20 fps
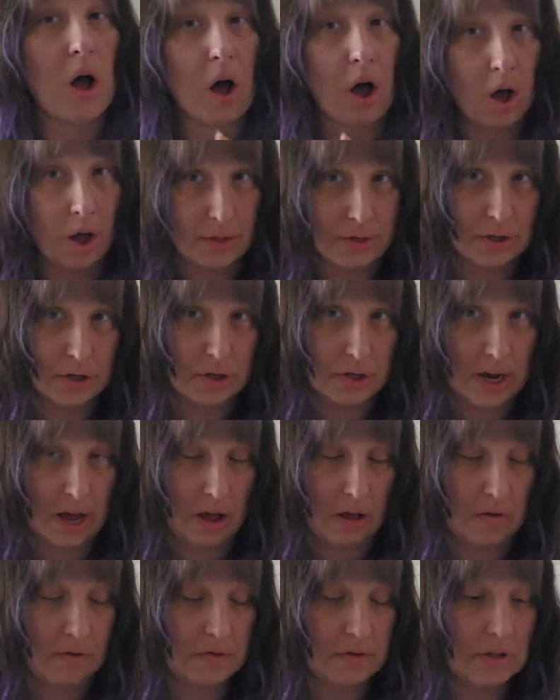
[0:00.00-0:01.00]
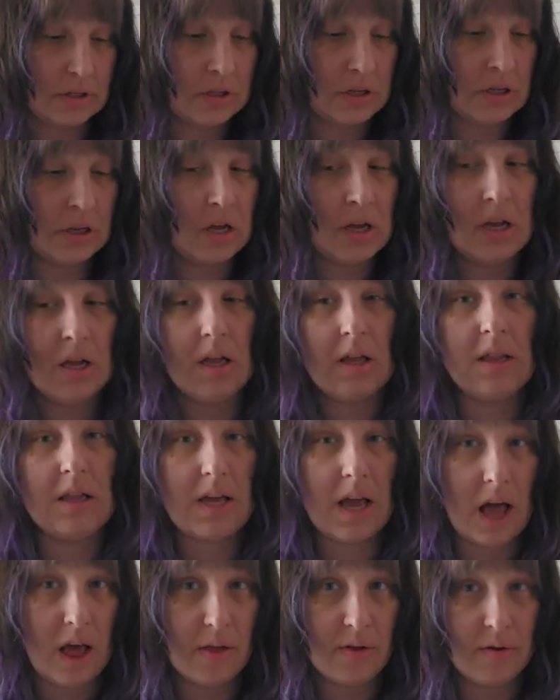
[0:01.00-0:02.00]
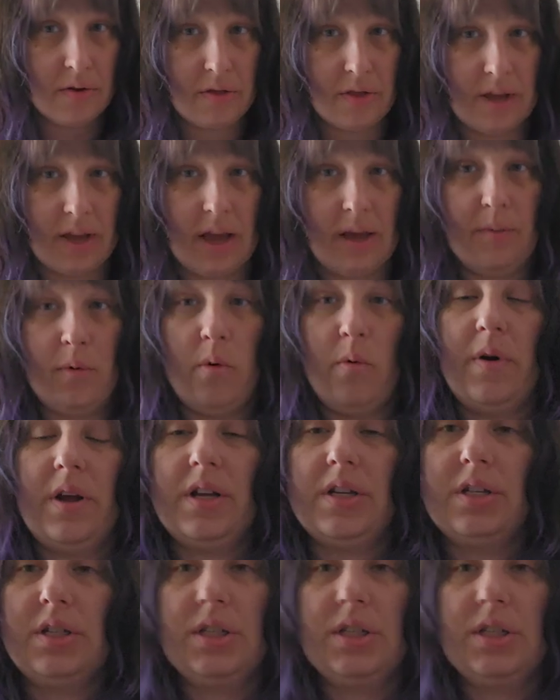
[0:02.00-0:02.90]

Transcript: on the shelves. The other thing I'm going to